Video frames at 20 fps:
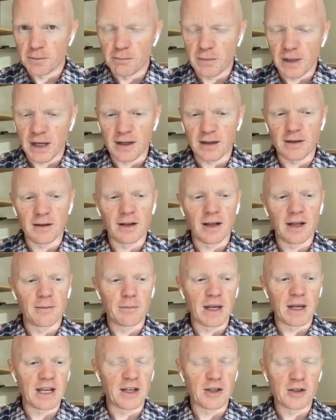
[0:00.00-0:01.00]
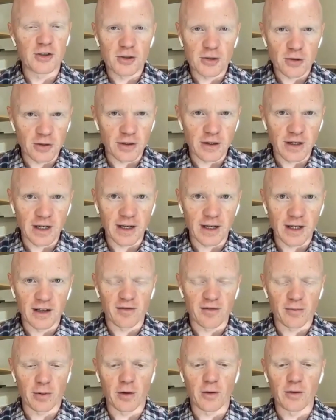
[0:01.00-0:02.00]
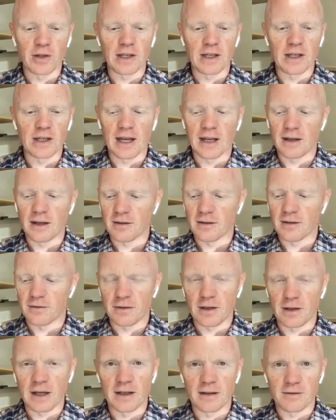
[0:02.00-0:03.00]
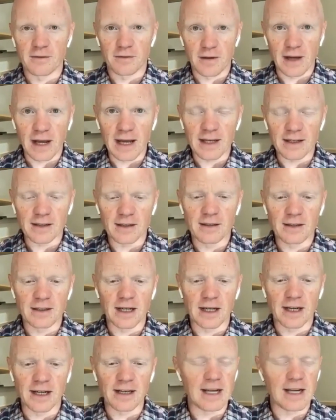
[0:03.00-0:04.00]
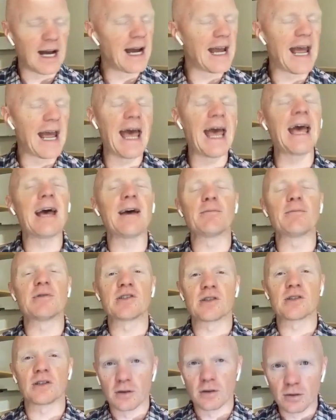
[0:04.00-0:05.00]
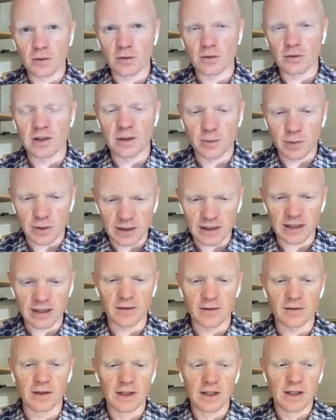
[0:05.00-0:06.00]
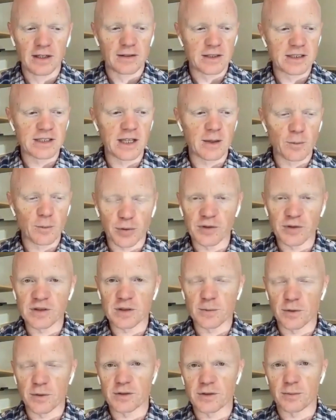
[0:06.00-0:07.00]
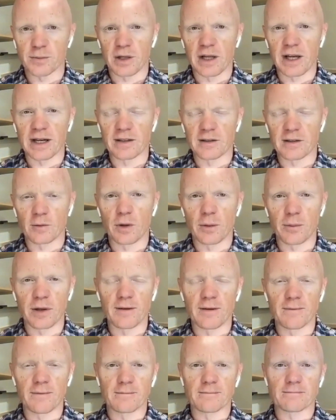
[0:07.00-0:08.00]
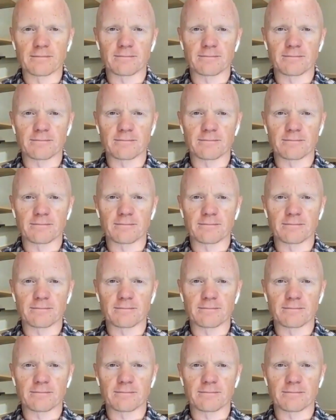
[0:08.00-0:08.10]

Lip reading: in men and making sure you're getting enough protein and fat in the diet, I absolutely believe the same principles apply to women.